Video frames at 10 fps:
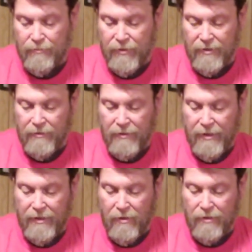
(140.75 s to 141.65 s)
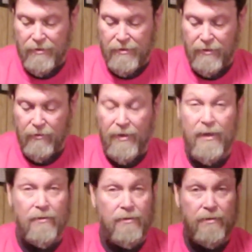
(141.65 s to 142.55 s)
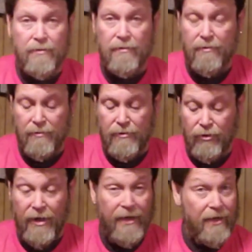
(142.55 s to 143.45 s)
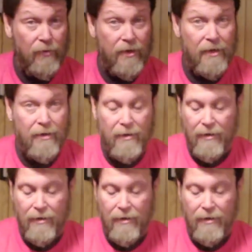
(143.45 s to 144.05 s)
but they are still around. Just strike anywhere.